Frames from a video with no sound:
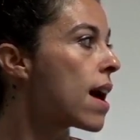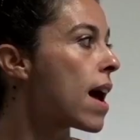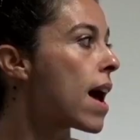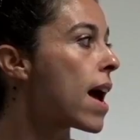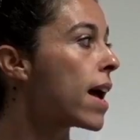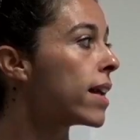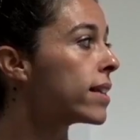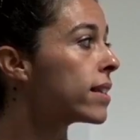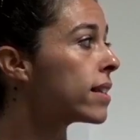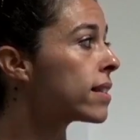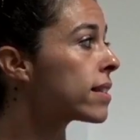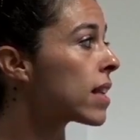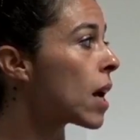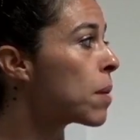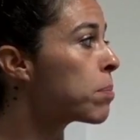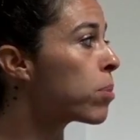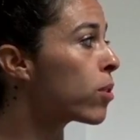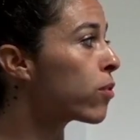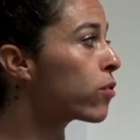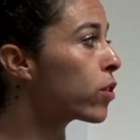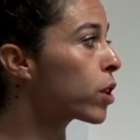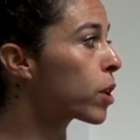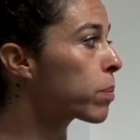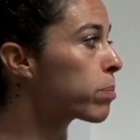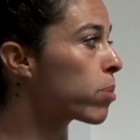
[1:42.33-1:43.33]
And the type
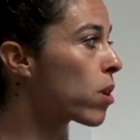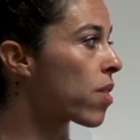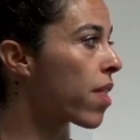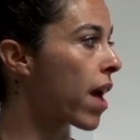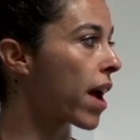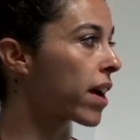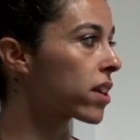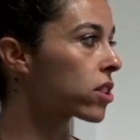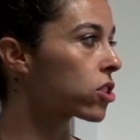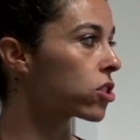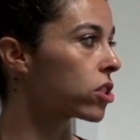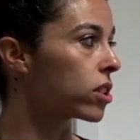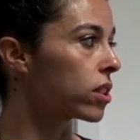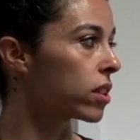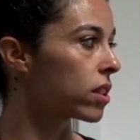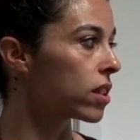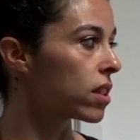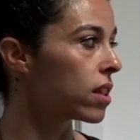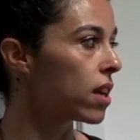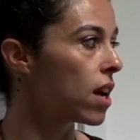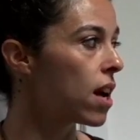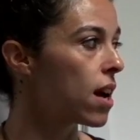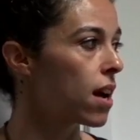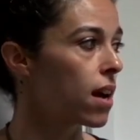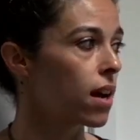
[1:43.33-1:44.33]
of reproduction.
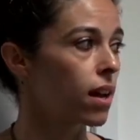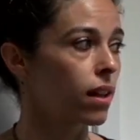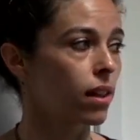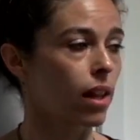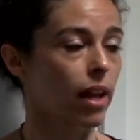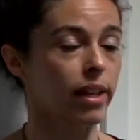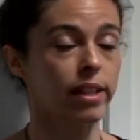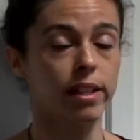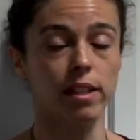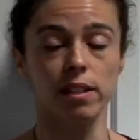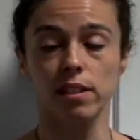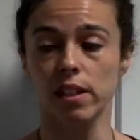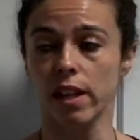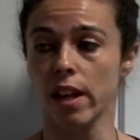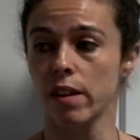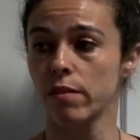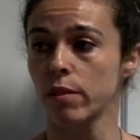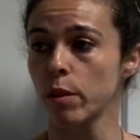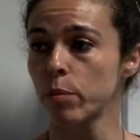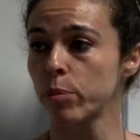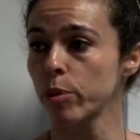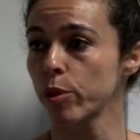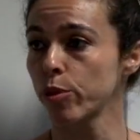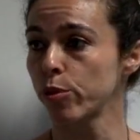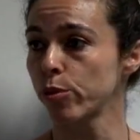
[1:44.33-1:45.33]
Lichen can
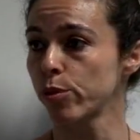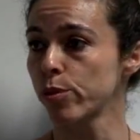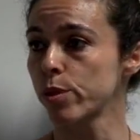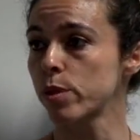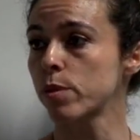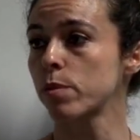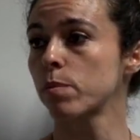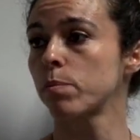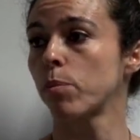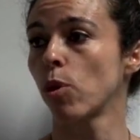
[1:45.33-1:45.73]
reproduce